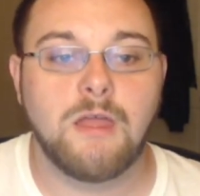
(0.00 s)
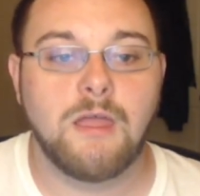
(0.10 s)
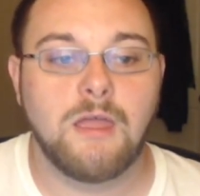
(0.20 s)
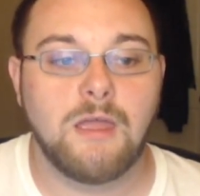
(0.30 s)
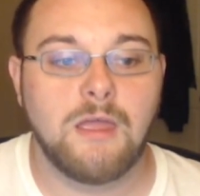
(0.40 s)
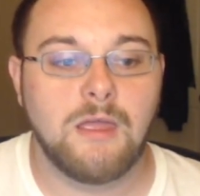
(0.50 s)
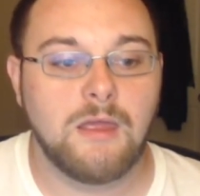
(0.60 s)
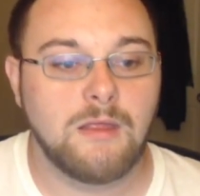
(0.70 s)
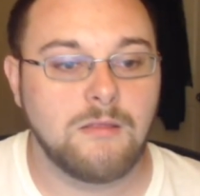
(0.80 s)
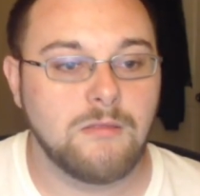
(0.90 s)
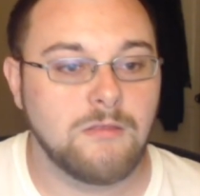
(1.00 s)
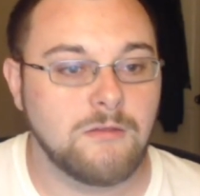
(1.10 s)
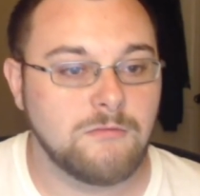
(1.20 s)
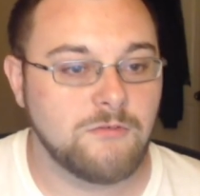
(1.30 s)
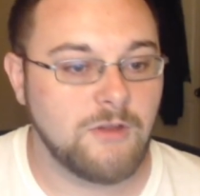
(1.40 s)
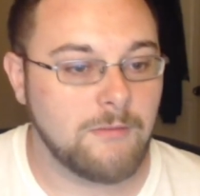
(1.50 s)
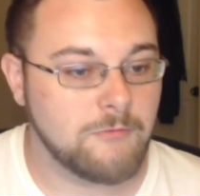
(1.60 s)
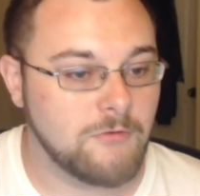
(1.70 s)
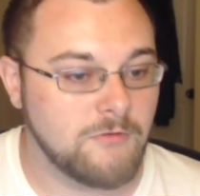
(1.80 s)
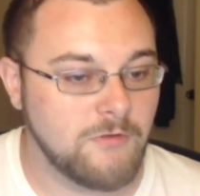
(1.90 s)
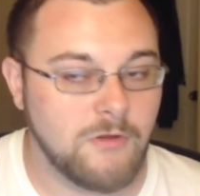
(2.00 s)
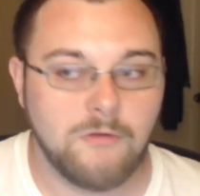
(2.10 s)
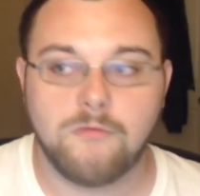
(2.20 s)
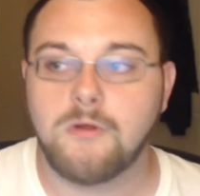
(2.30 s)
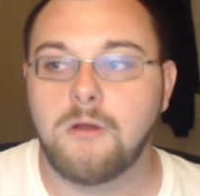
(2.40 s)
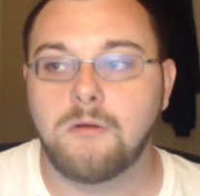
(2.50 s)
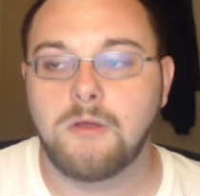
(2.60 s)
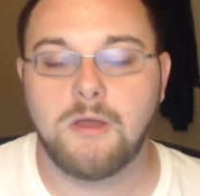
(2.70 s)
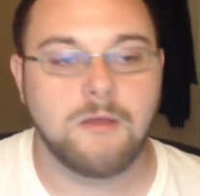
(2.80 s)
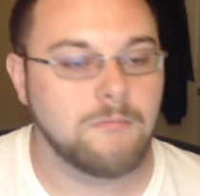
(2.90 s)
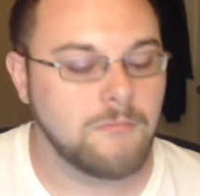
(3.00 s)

and the chapter is over. Okay.